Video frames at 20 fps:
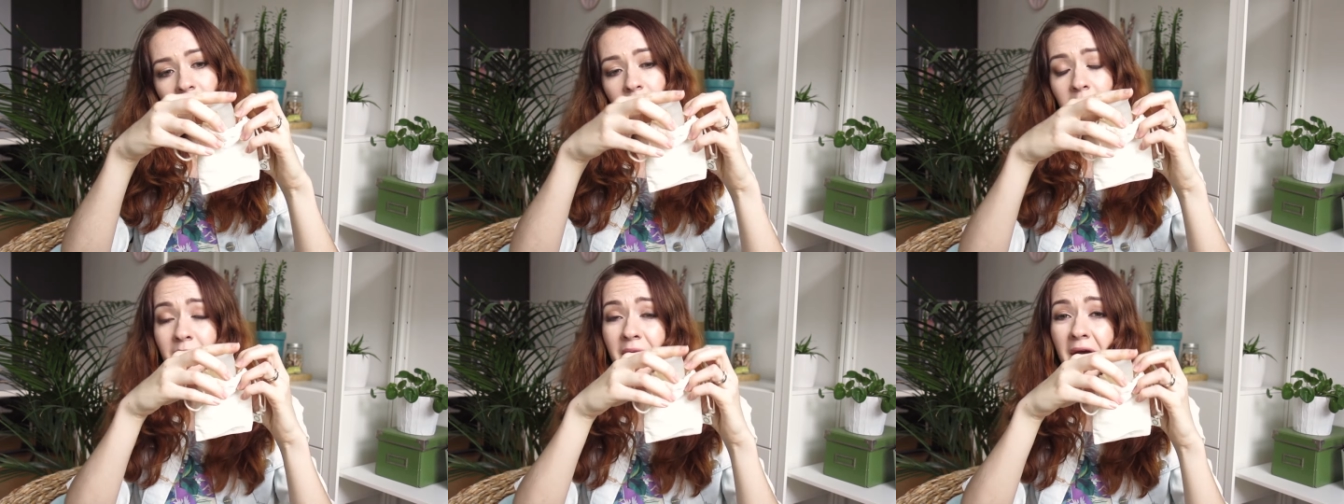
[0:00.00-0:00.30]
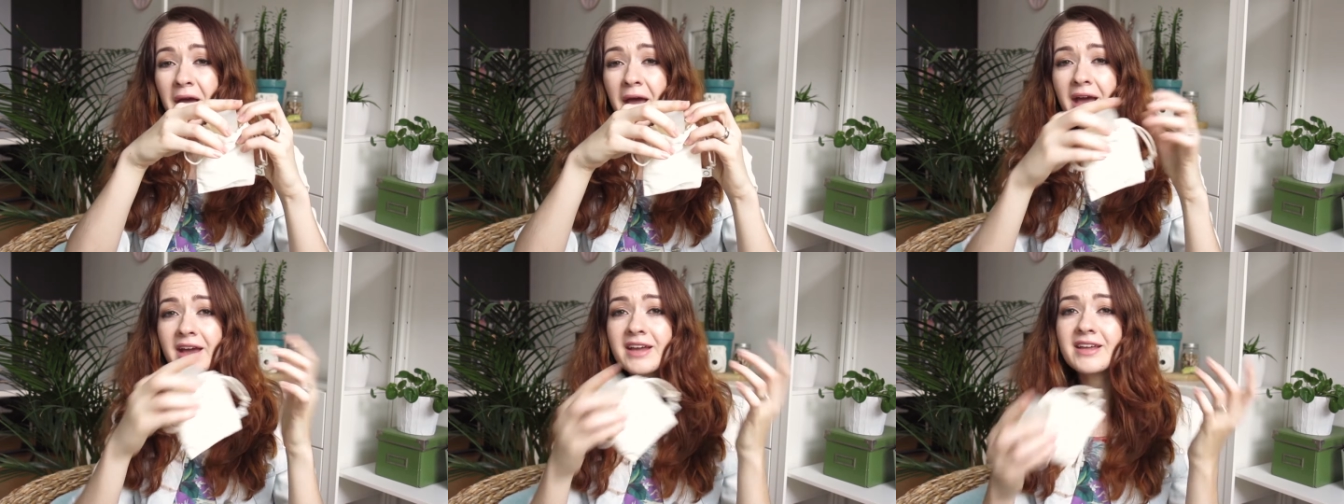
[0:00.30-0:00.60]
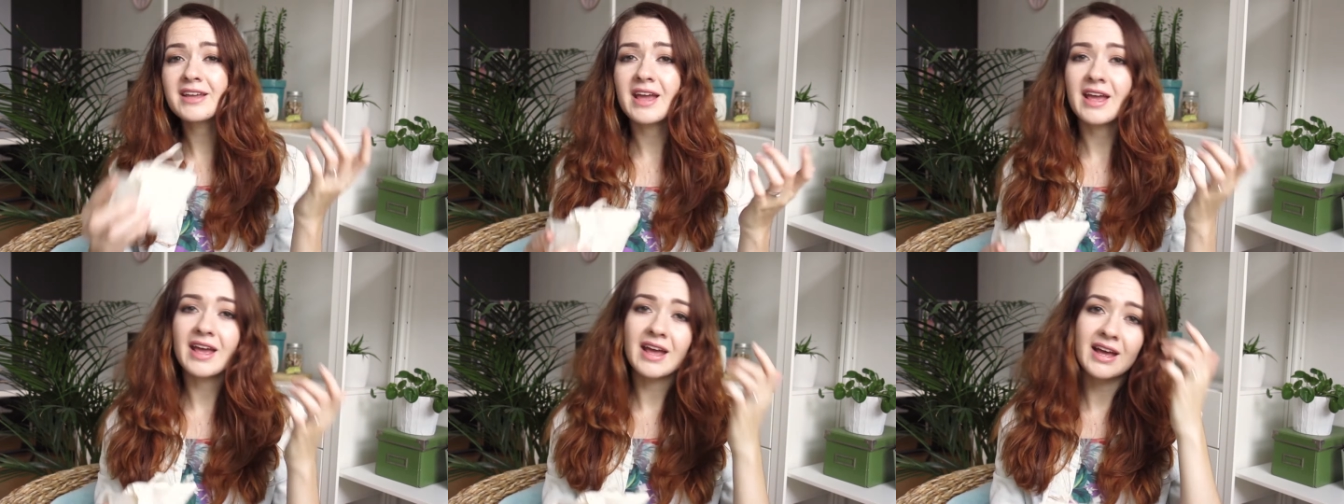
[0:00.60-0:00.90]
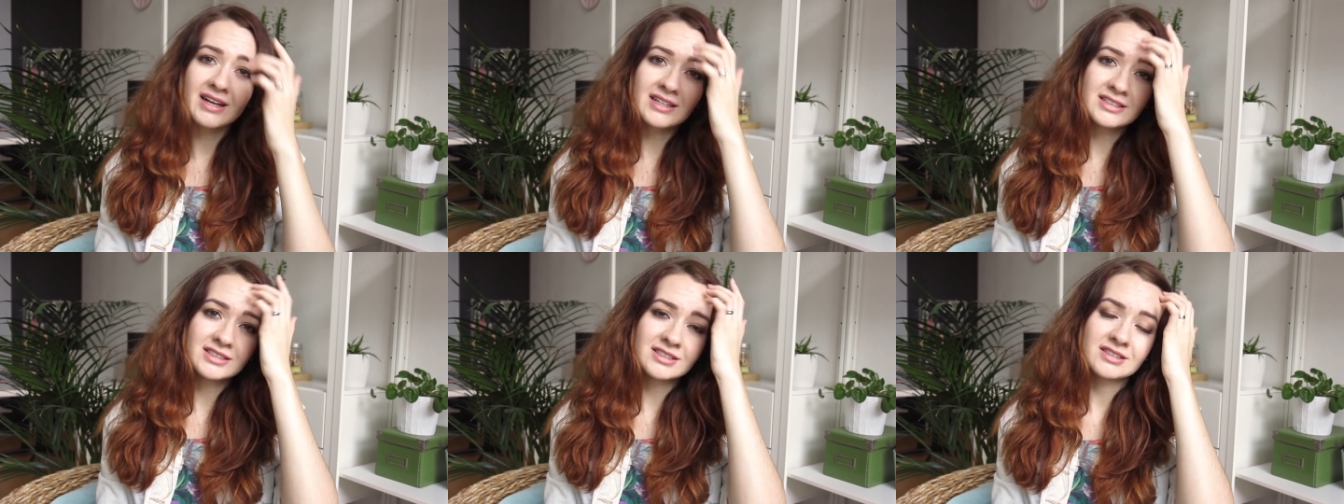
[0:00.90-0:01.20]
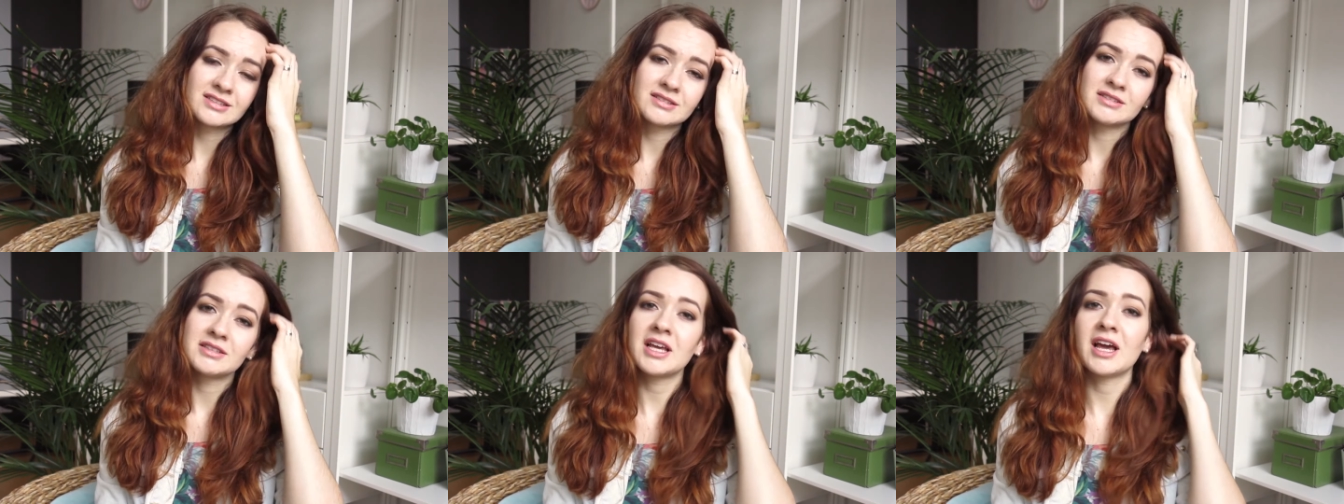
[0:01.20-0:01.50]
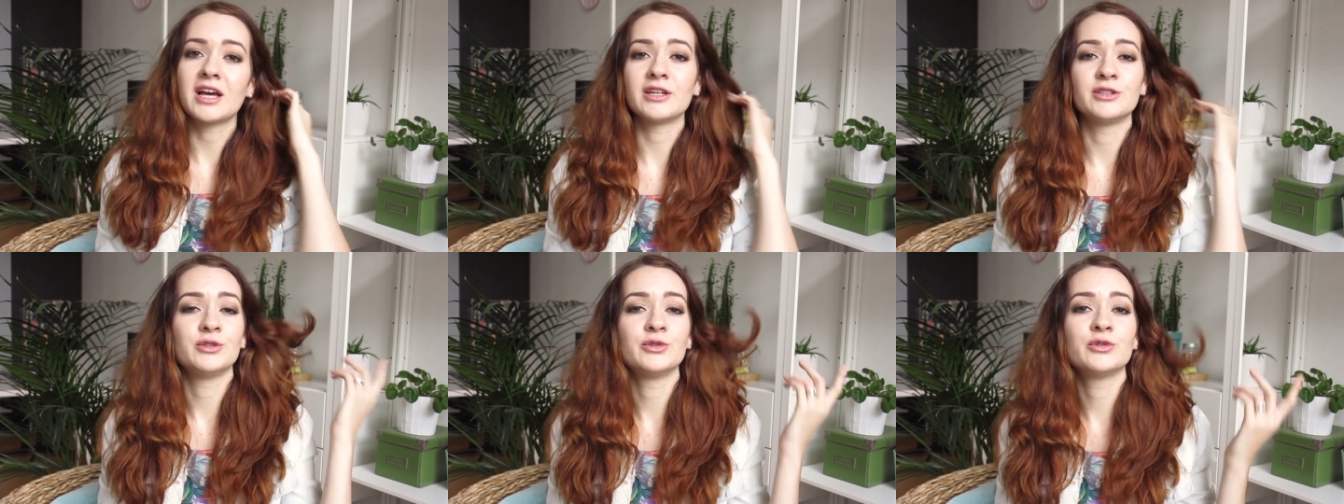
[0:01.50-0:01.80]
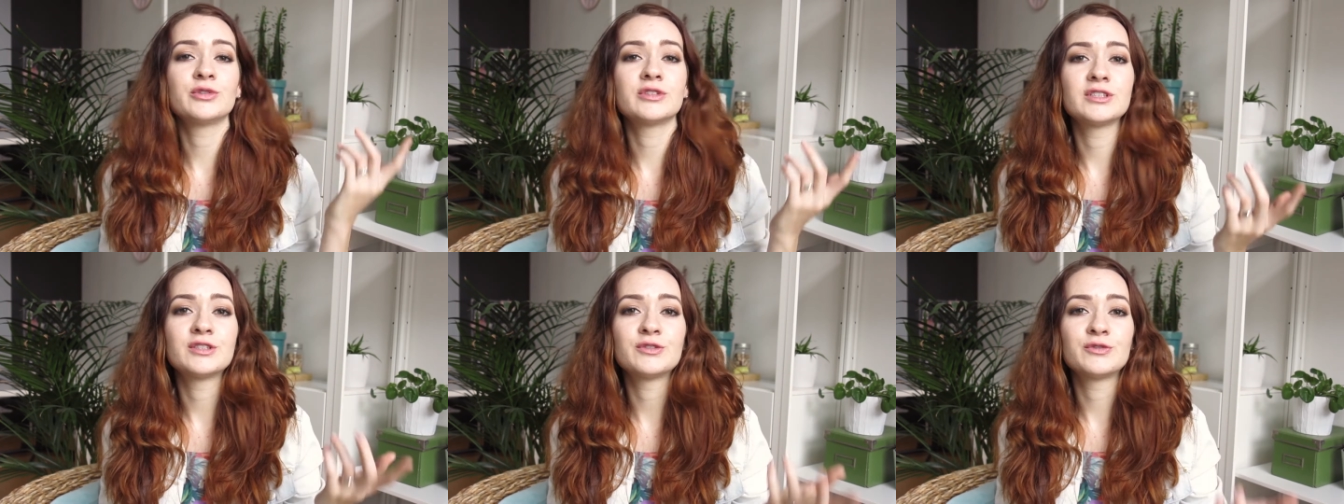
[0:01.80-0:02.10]
bag and
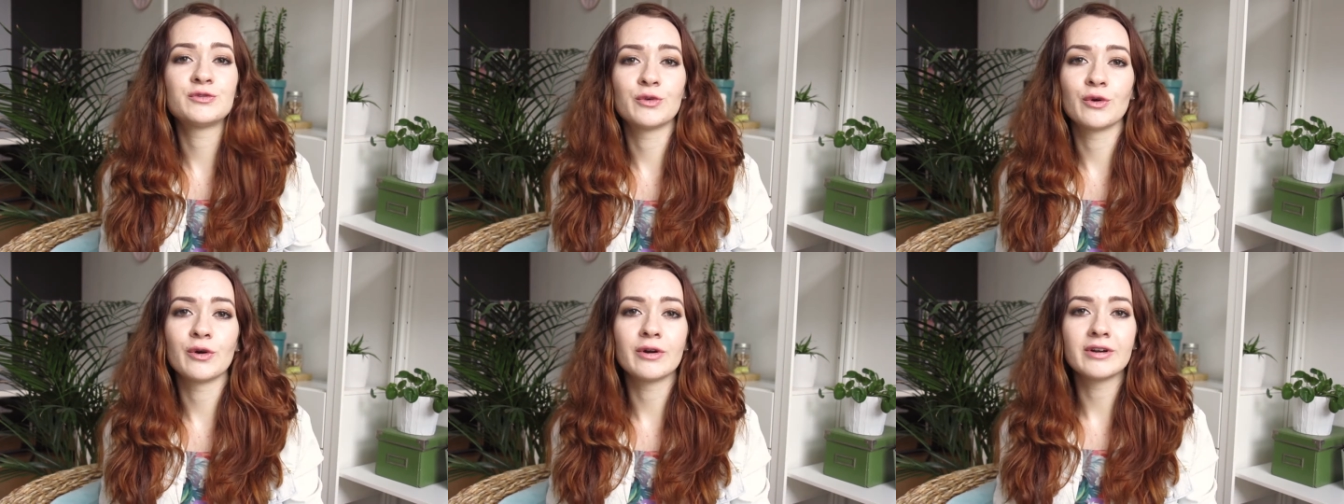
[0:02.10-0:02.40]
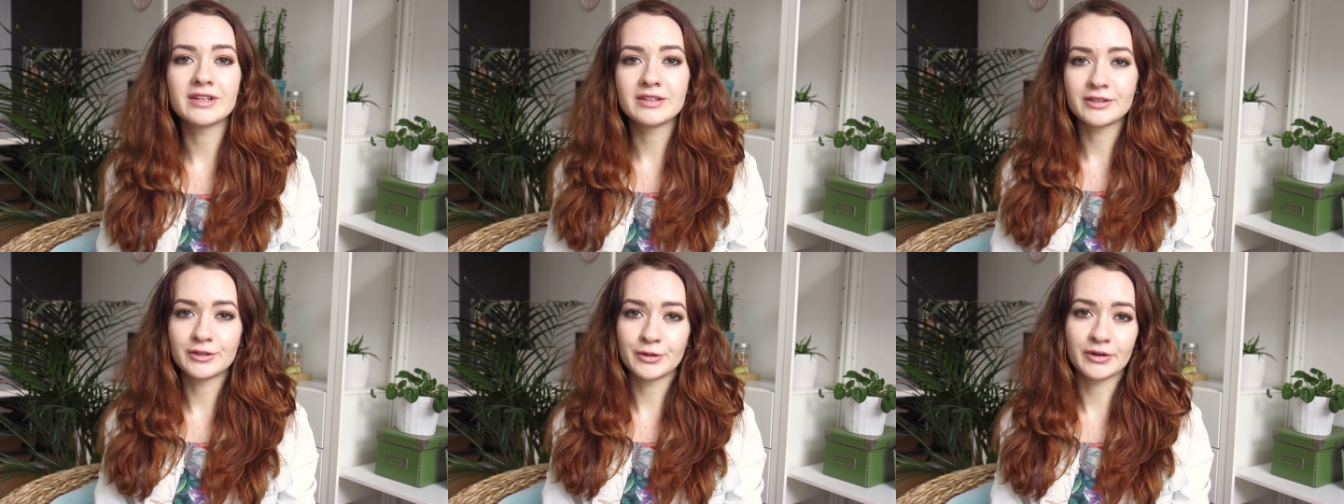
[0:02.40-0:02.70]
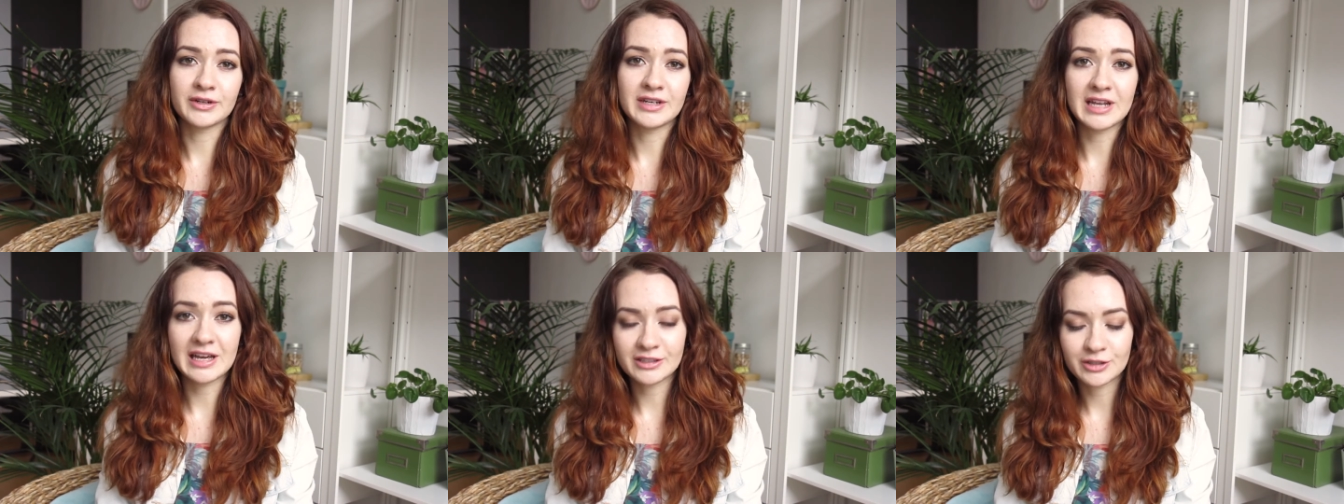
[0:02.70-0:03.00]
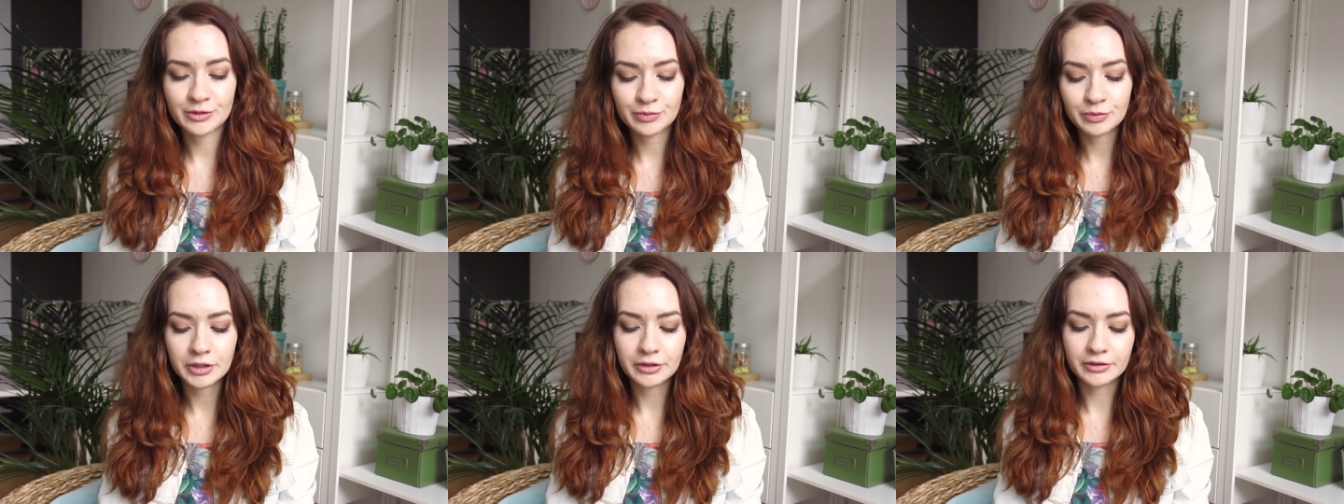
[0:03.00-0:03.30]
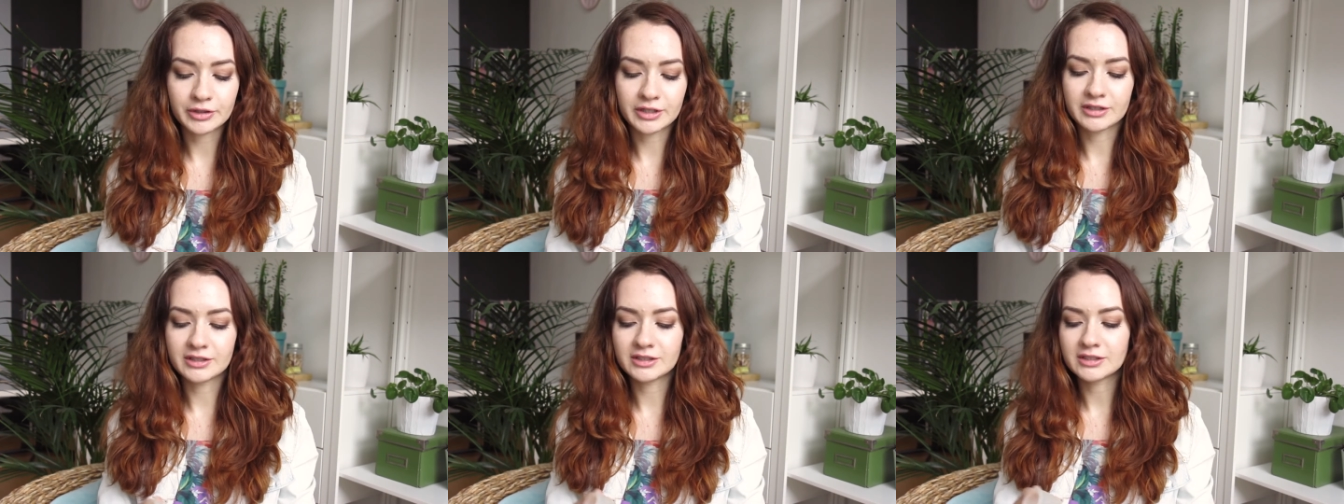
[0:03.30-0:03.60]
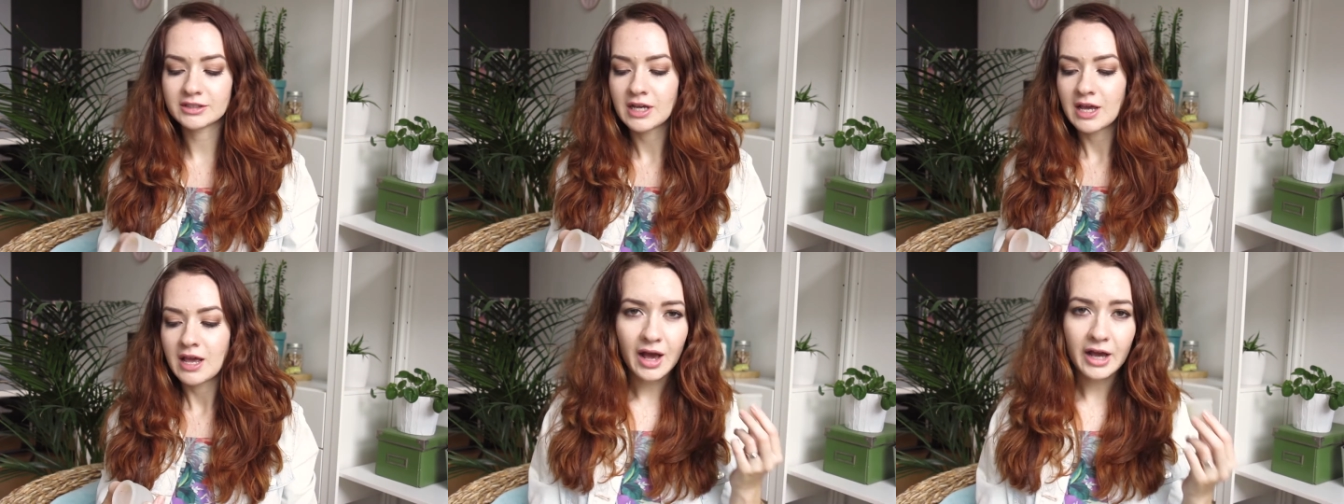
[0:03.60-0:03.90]
use it for your next period.